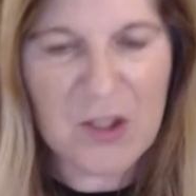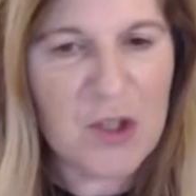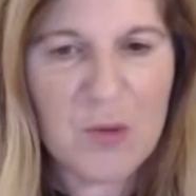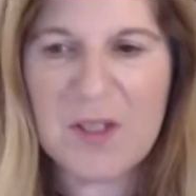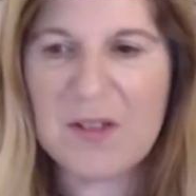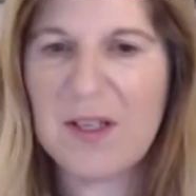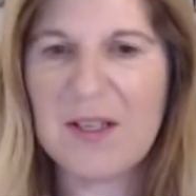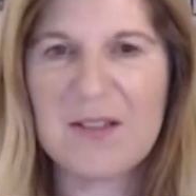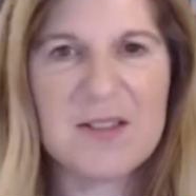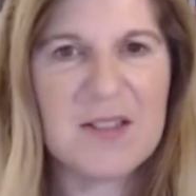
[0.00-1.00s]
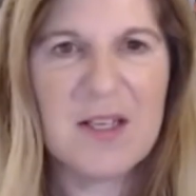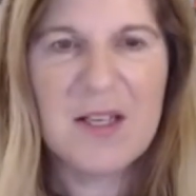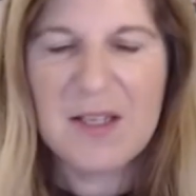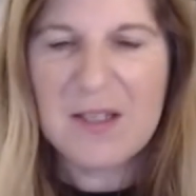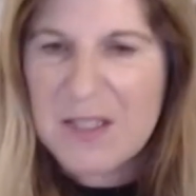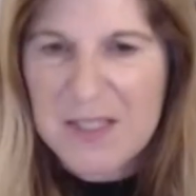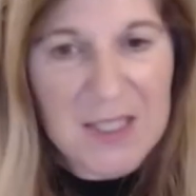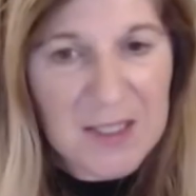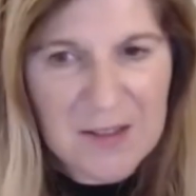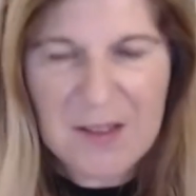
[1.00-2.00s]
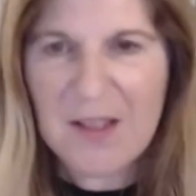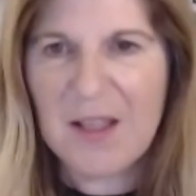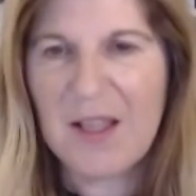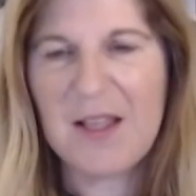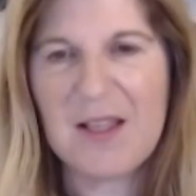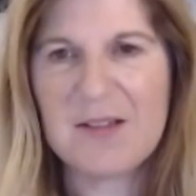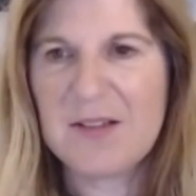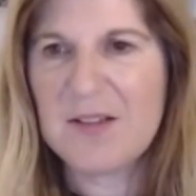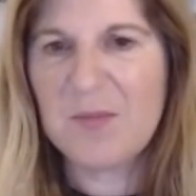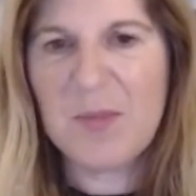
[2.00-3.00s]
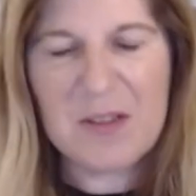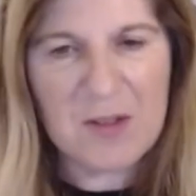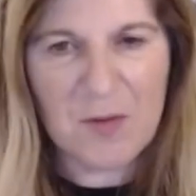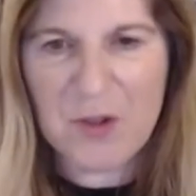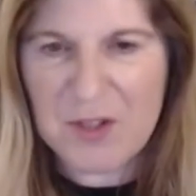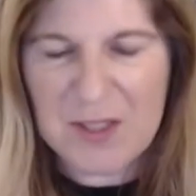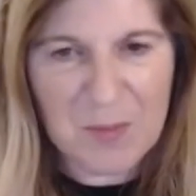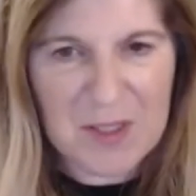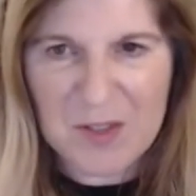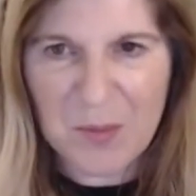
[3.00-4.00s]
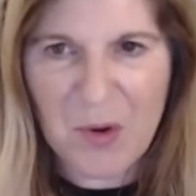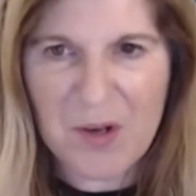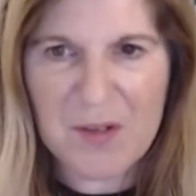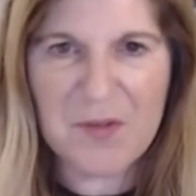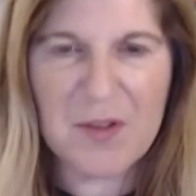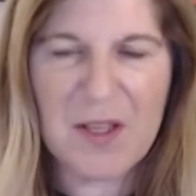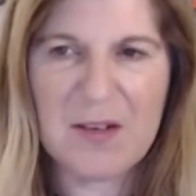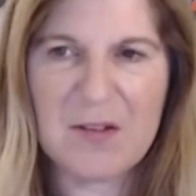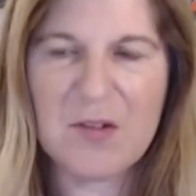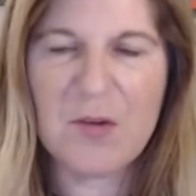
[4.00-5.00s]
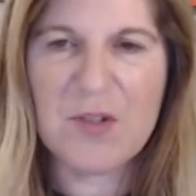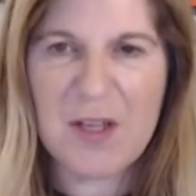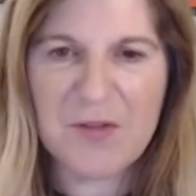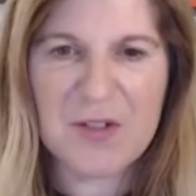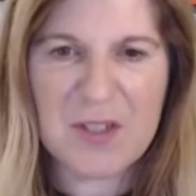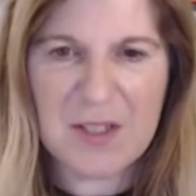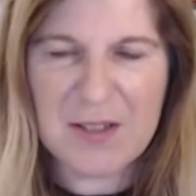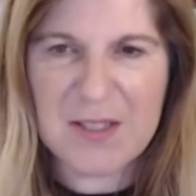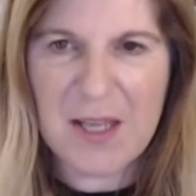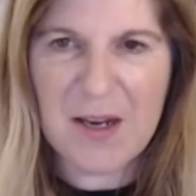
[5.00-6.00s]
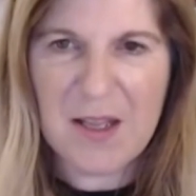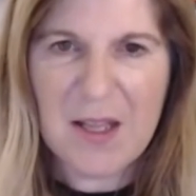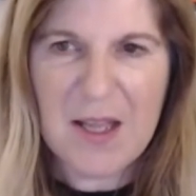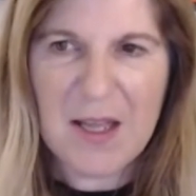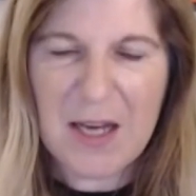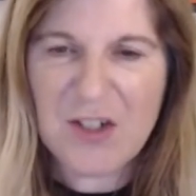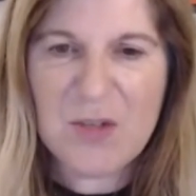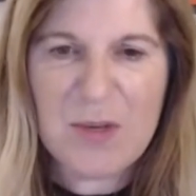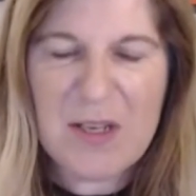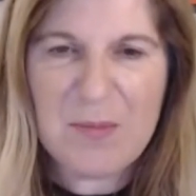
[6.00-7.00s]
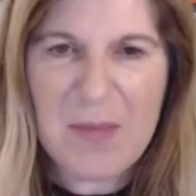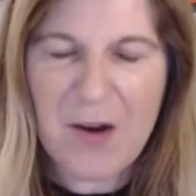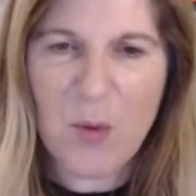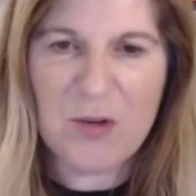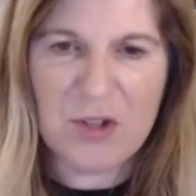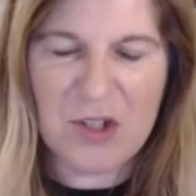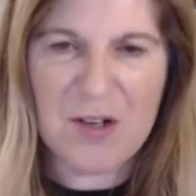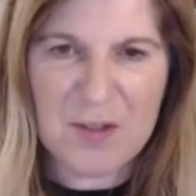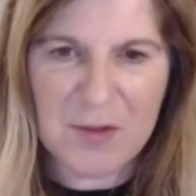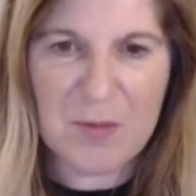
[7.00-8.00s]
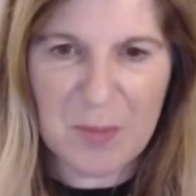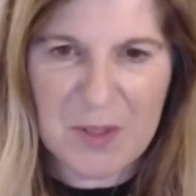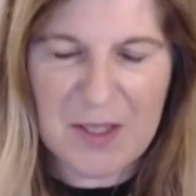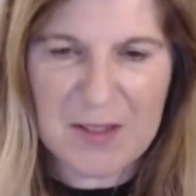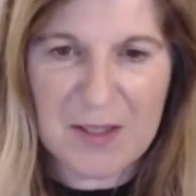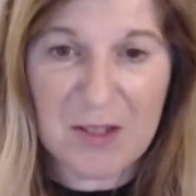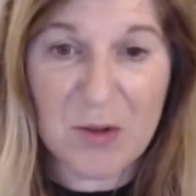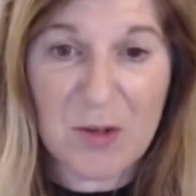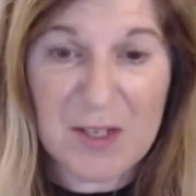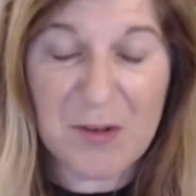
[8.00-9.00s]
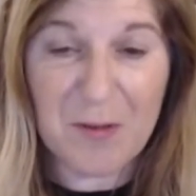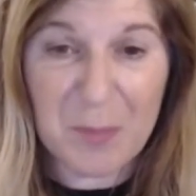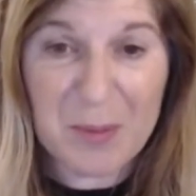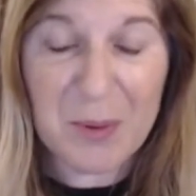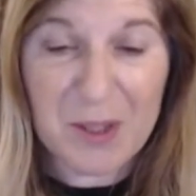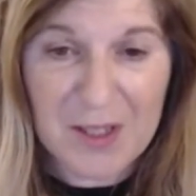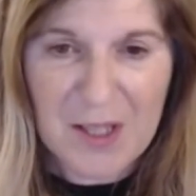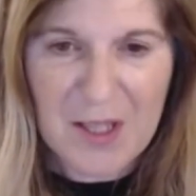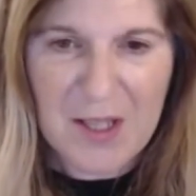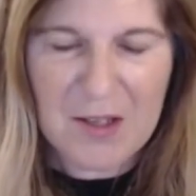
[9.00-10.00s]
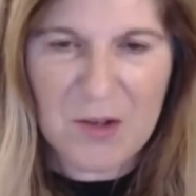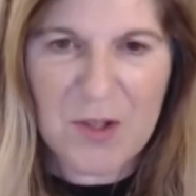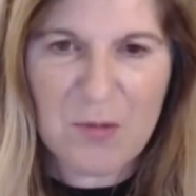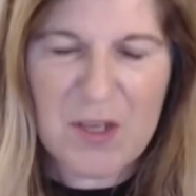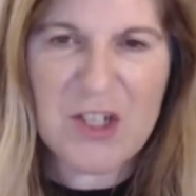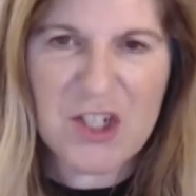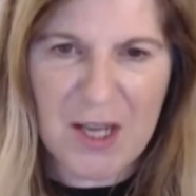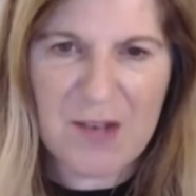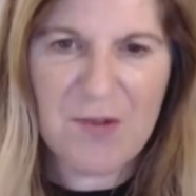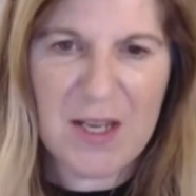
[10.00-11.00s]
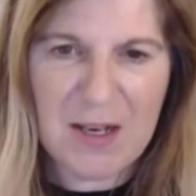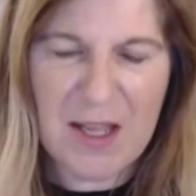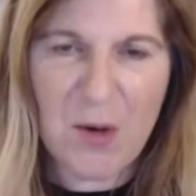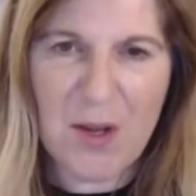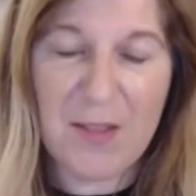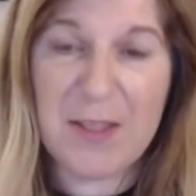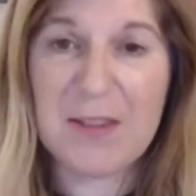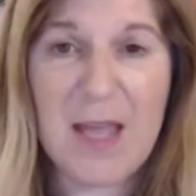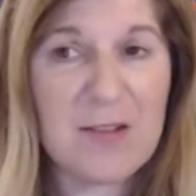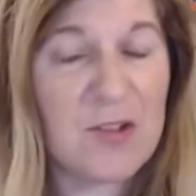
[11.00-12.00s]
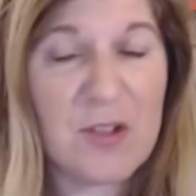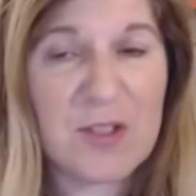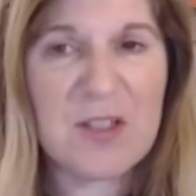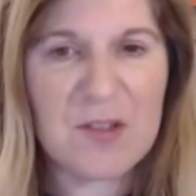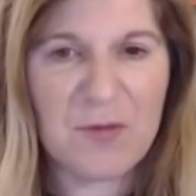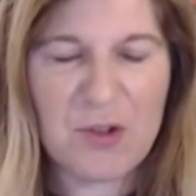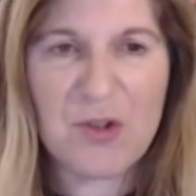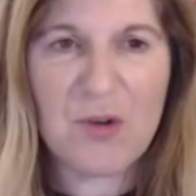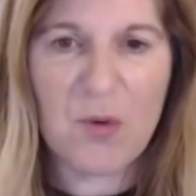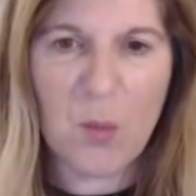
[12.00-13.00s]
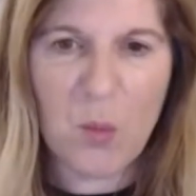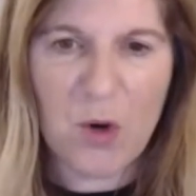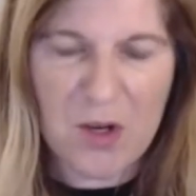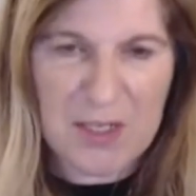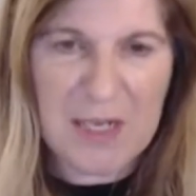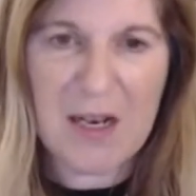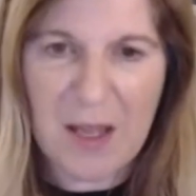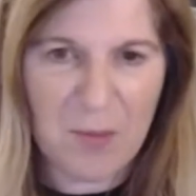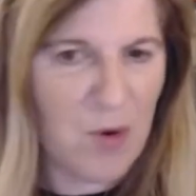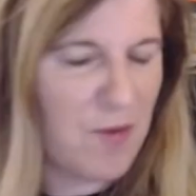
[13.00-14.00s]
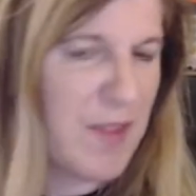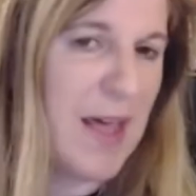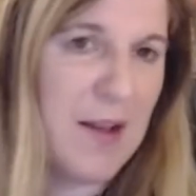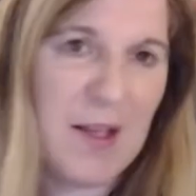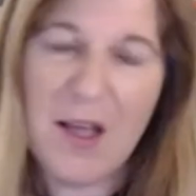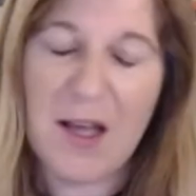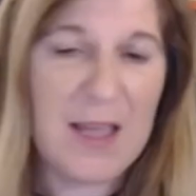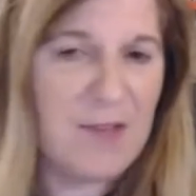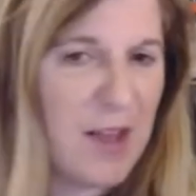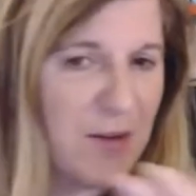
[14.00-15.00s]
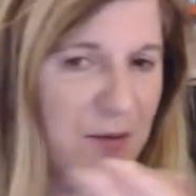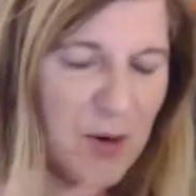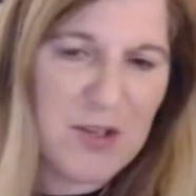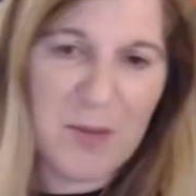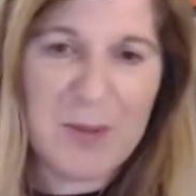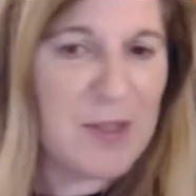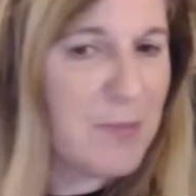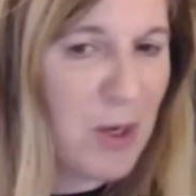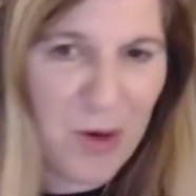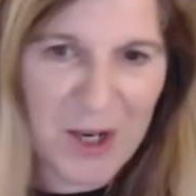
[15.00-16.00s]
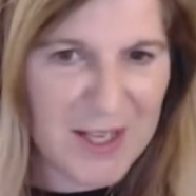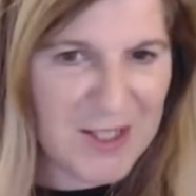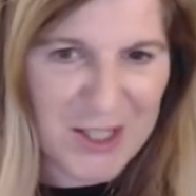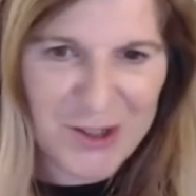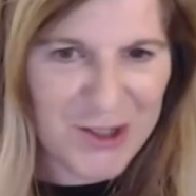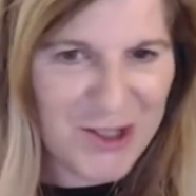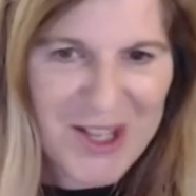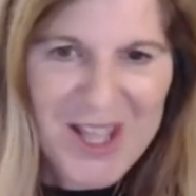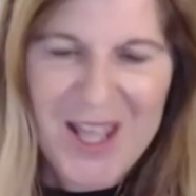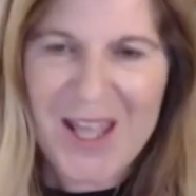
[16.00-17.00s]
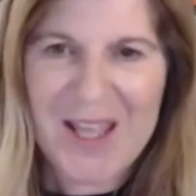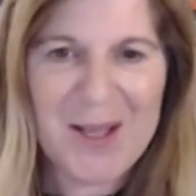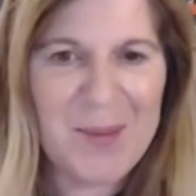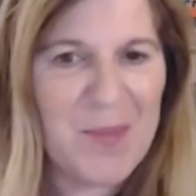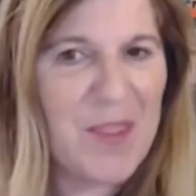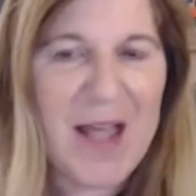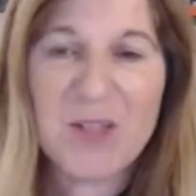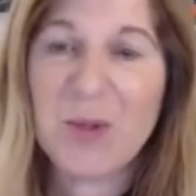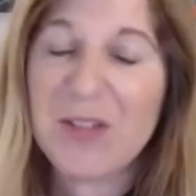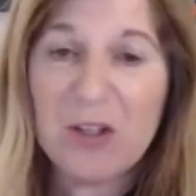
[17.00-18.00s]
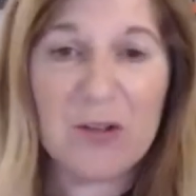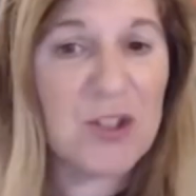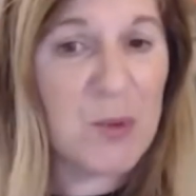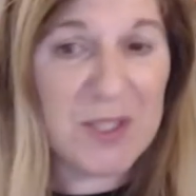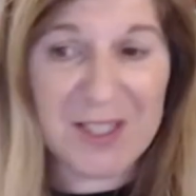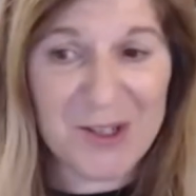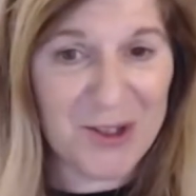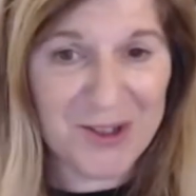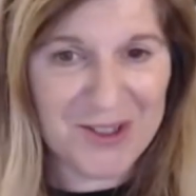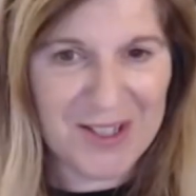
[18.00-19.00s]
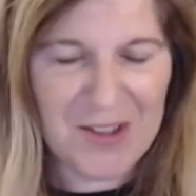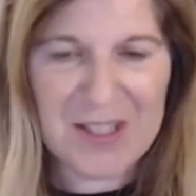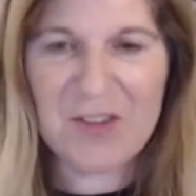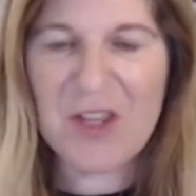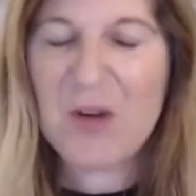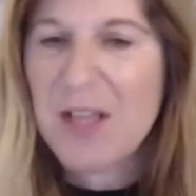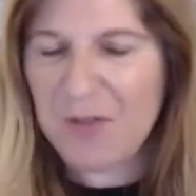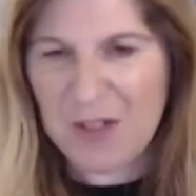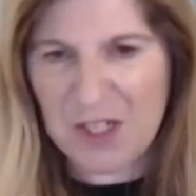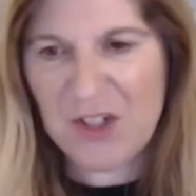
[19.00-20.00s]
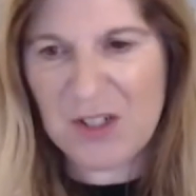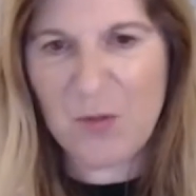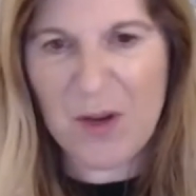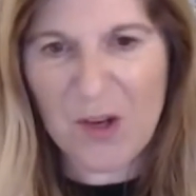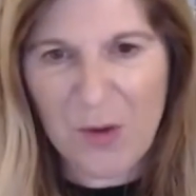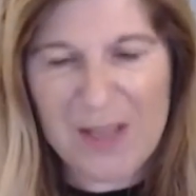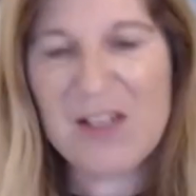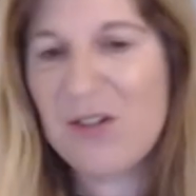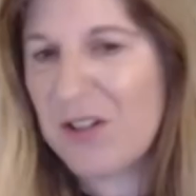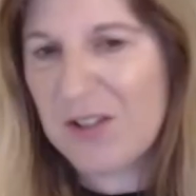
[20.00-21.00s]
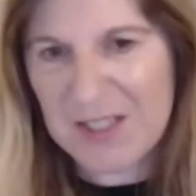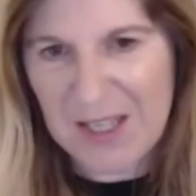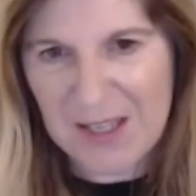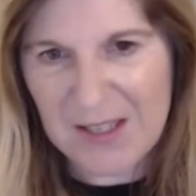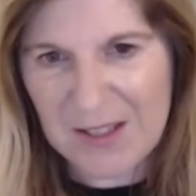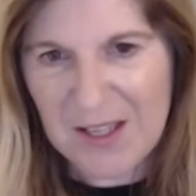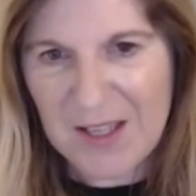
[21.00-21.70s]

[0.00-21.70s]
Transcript: human and listening and being there for your team, being supportive, and those softer skills that actually really matter when you're in charge of human beings and you're a leader of people you know, they really shine right now. And I think that looking to the future, we're going to need a lot more of that. I have a lot of very young people in my organization. Um, that's what they look to in a leader. I think their definition of what a great leader looks like